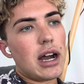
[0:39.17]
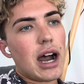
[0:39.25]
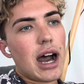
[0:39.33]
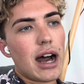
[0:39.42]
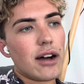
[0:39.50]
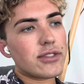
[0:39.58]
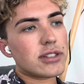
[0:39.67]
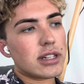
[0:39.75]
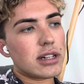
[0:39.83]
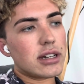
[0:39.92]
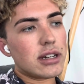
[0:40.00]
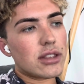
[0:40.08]

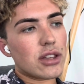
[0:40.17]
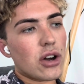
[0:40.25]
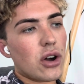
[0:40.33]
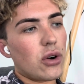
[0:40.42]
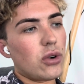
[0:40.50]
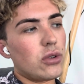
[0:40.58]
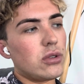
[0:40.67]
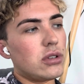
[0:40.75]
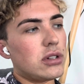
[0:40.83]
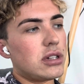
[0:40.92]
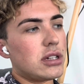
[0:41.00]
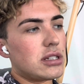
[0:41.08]
after the whole
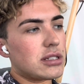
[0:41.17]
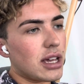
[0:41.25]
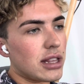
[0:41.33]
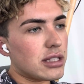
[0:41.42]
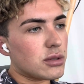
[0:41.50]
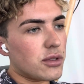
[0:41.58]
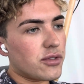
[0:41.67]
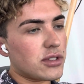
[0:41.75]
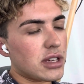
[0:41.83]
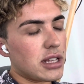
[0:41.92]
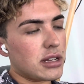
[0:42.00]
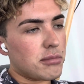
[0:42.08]
Taylor Swift
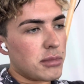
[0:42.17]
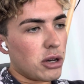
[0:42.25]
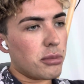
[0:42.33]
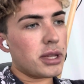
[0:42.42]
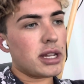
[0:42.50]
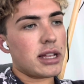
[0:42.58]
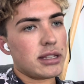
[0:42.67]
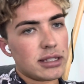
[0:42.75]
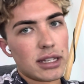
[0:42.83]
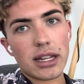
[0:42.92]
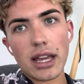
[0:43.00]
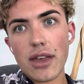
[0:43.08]
in Melbourne and
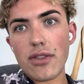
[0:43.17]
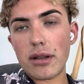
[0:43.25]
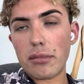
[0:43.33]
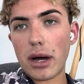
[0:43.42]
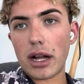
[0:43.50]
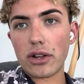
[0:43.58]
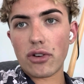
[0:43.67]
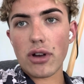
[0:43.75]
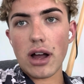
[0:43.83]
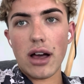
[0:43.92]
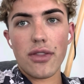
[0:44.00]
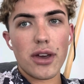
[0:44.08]
Sydney and then Mardi
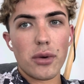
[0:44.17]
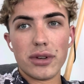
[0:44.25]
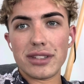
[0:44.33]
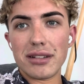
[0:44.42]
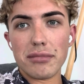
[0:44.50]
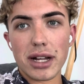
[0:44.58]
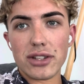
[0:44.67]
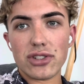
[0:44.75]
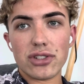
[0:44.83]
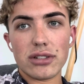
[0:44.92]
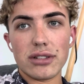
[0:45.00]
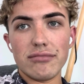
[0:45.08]
Gras. There wasn't
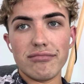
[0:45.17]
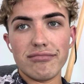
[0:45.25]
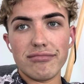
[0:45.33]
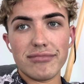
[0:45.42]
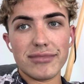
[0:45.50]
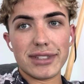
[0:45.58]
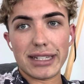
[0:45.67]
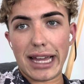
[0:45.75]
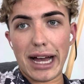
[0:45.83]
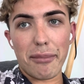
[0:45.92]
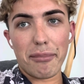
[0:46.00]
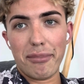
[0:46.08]
much to
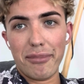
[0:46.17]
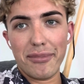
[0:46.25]
come